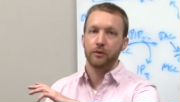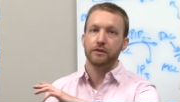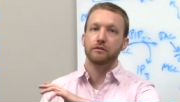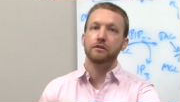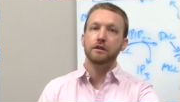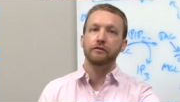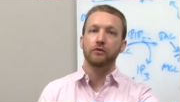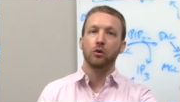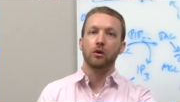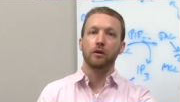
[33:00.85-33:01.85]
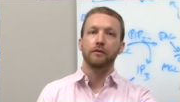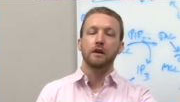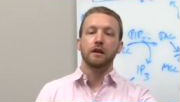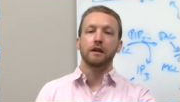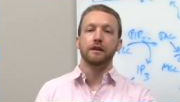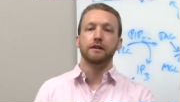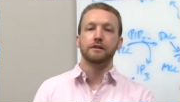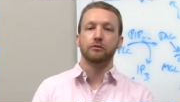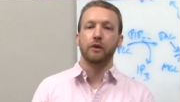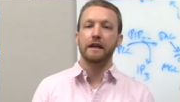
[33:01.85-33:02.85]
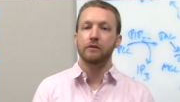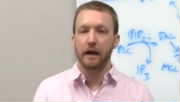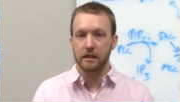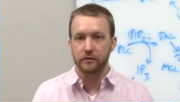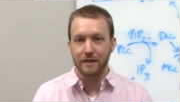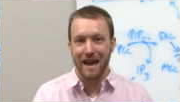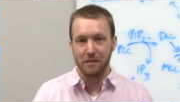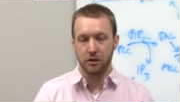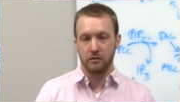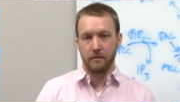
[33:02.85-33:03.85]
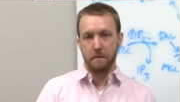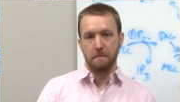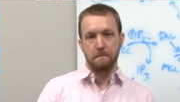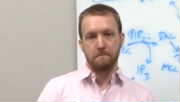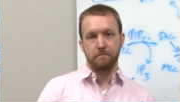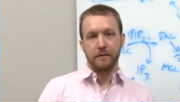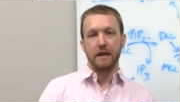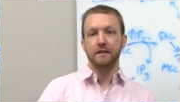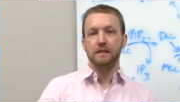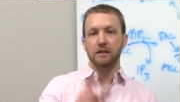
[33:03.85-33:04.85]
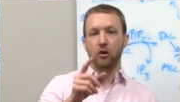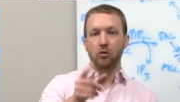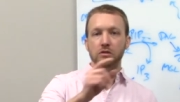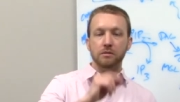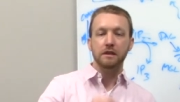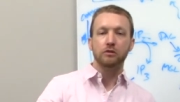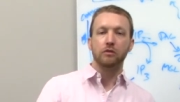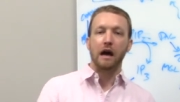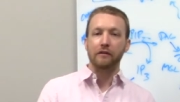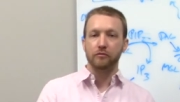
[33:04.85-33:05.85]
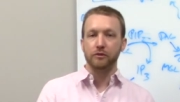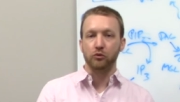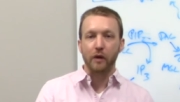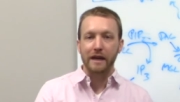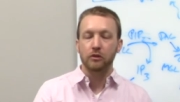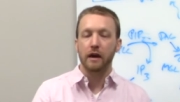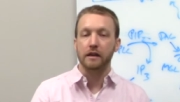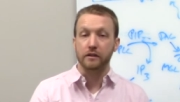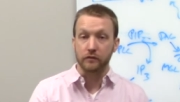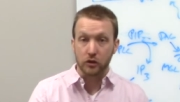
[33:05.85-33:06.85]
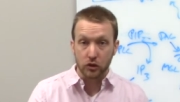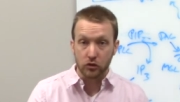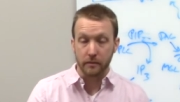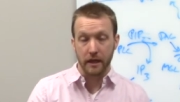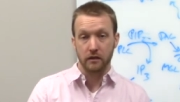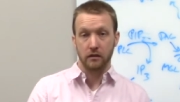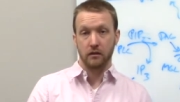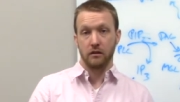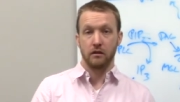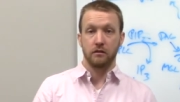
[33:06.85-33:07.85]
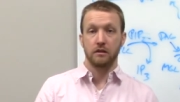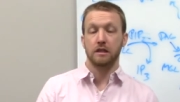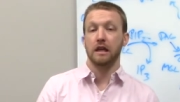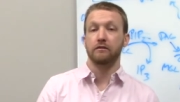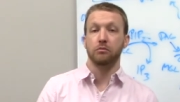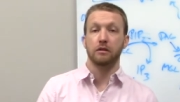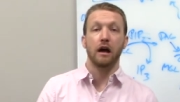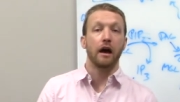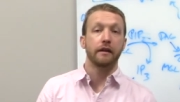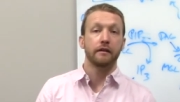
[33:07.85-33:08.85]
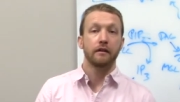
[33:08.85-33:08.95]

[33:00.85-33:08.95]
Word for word: what they're looking for is radioactive GABA. And this can only be derived from the radioactive glutamate that they've applied.